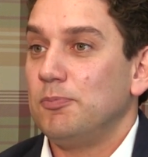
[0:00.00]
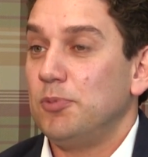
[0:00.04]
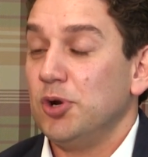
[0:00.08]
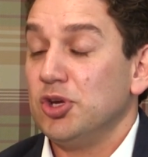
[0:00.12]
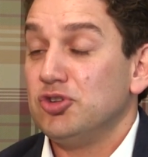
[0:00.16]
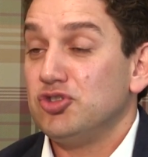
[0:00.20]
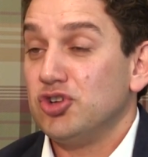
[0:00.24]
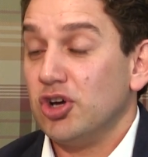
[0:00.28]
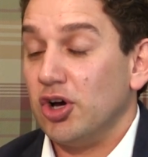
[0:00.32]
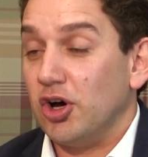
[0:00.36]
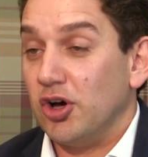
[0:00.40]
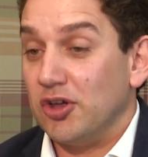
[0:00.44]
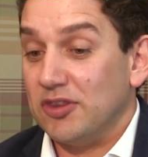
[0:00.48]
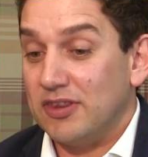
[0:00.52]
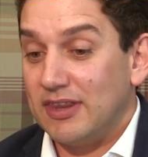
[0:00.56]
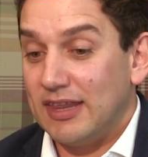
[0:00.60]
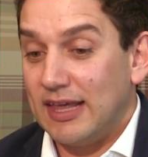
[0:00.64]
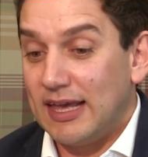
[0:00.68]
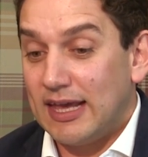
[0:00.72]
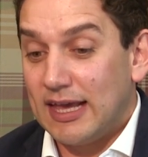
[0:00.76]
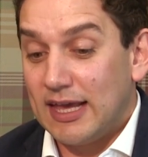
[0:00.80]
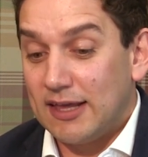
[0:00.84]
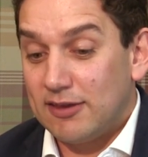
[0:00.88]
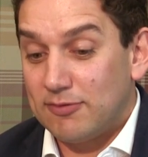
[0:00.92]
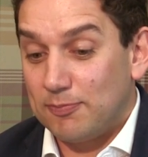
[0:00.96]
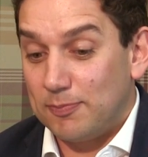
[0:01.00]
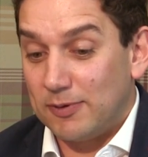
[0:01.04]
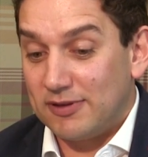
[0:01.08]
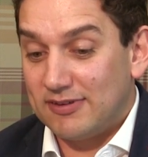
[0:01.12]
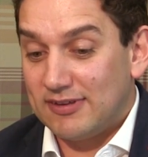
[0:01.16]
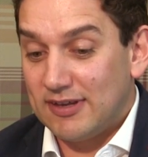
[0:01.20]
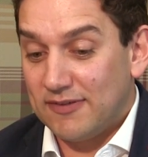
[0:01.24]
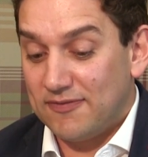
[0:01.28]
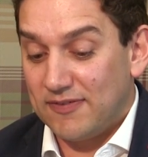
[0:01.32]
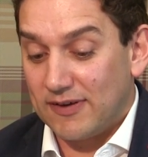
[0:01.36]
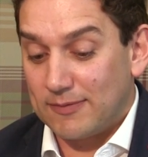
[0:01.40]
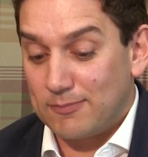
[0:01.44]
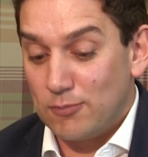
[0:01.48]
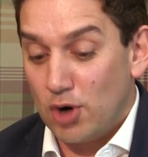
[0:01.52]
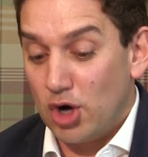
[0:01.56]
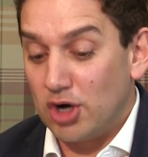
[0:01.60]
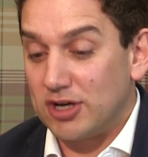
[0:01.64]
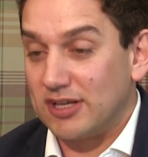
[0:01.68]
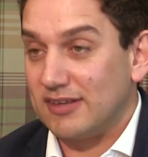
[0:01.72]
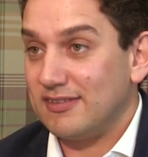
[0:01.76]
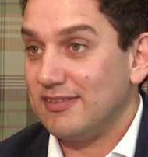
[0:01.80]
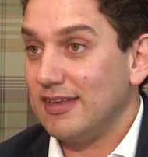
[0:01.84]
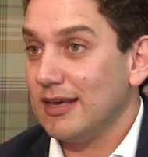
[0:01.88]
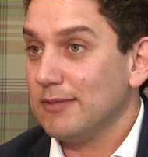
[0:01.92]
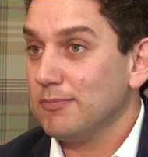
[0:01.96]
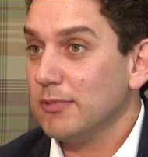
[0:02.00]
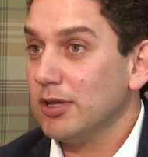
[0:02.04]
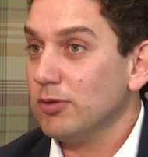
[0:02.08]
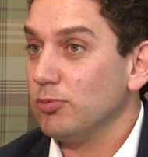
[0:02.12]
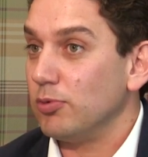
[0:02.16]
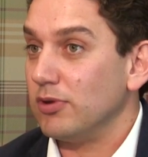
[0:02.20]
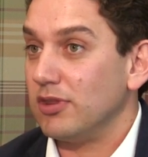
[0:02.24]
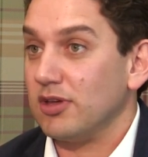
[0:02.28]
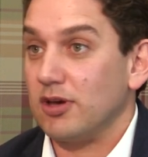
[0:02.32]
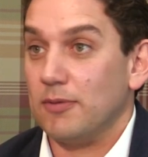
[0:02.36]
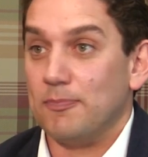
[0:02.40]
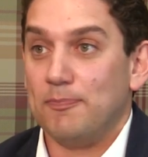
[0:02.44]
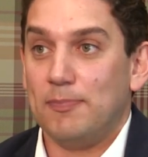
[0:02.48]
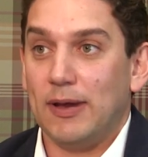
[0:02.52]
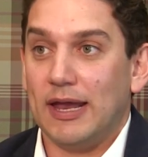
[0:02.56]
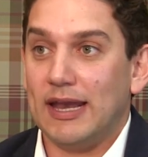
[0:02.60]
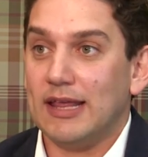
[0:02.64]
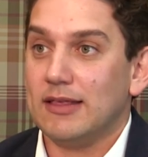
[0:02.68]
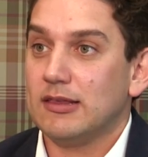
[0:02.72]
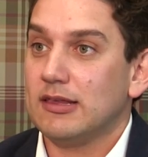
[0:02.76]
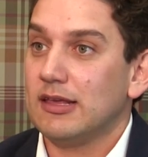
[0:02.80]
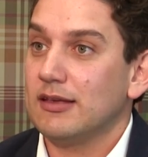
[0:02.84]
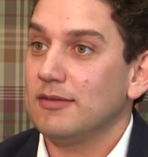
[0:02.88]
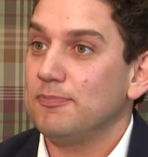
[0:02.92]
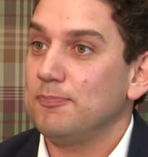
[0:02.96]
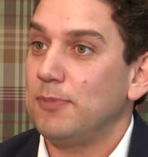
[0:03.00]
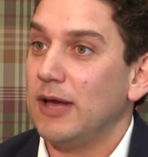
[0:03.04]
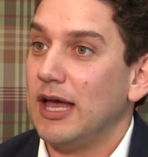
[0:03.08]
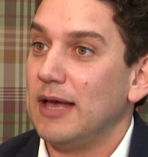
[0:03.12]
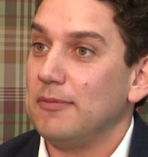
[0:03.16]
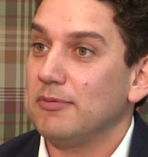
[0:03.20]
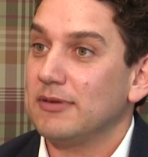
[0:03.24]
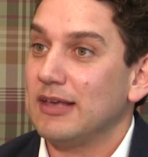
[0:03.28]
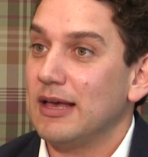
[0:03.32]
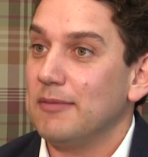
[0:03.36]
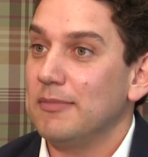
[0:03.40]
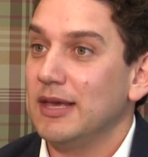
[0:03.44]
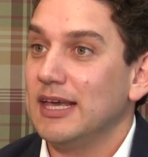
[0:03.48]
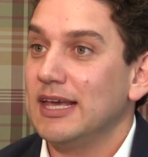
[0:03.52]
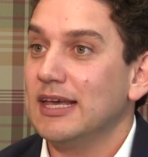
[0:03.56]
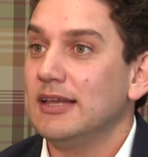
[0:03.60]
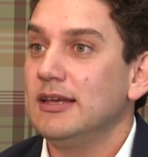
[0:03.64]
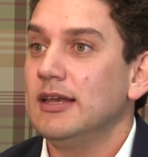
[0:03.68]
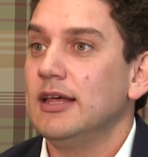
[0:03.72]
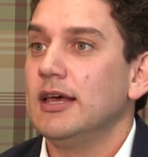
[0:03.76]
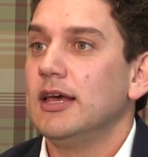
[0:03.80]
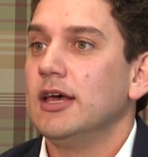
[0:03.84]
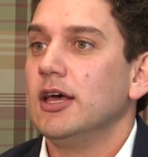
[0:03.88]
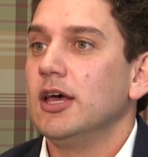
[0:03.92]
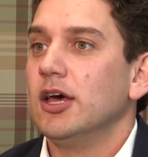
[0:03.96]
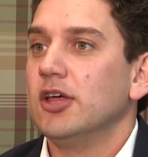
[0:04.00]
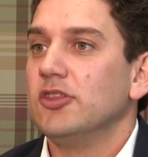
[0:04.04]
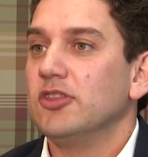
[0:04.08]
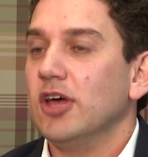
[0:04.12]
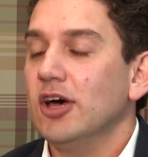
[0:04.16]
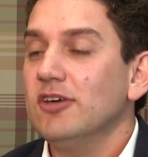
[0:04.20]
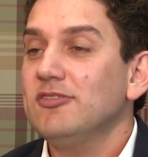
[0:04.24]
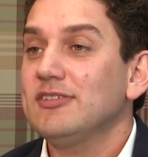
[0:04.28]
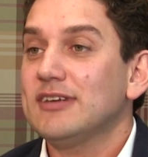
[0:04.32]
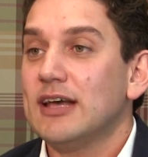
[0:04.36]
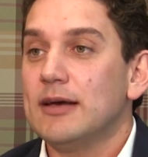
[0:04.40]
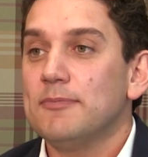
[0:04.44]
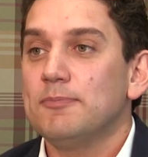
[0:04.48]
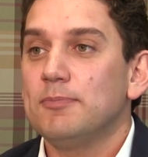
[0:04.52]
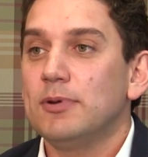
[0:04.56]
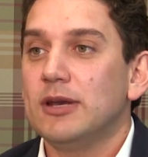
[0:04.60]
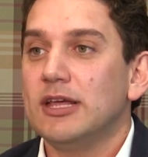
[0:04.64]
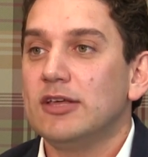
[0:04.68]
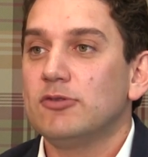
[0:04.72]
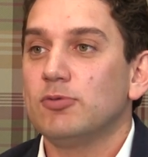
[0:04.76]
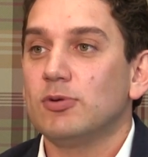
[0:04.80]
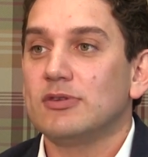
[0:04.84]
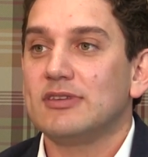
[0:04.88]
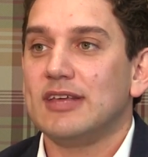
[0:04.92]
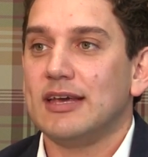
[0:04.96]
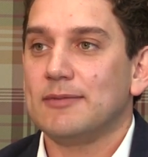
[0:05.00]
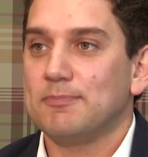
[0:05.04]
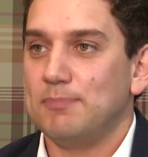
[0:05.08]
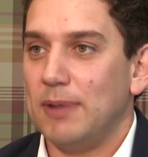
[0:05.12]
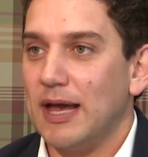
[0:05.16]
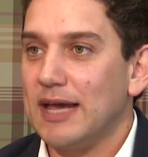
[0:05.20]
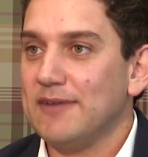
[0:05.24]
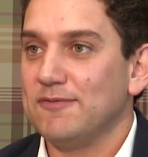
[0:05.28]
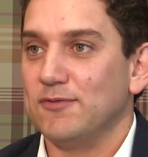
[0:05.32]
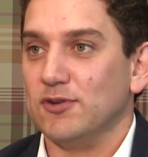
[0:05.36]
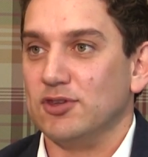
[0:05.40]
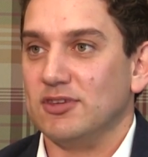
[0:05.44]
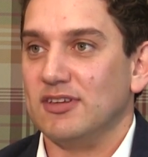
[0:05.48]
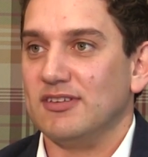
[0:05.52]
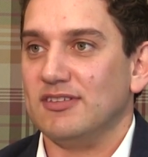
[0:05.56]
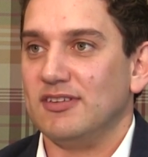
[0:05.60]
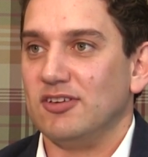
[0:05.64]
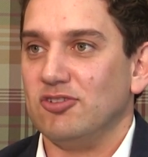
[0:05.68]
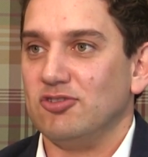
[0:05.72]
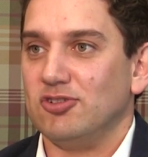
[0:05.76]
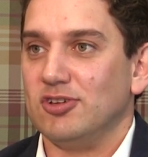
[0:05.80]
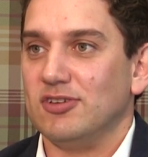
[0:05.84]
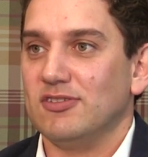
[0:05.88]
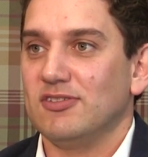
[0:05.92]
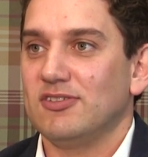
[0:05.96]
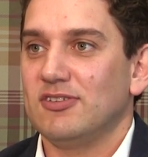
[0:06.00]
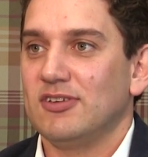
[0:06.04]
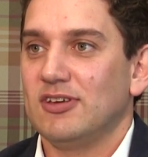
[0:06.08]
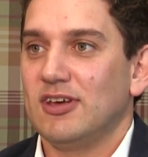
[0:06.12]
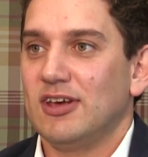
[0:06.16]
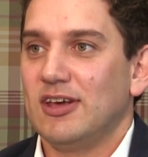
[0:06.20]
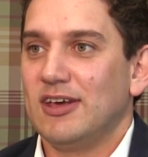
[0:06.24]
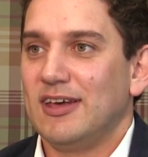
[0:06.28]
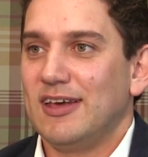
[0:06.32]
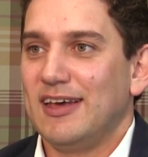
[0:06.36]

pressure on their specific market segment with a competitor perhaps coming in, those companies will take backfoot decisions.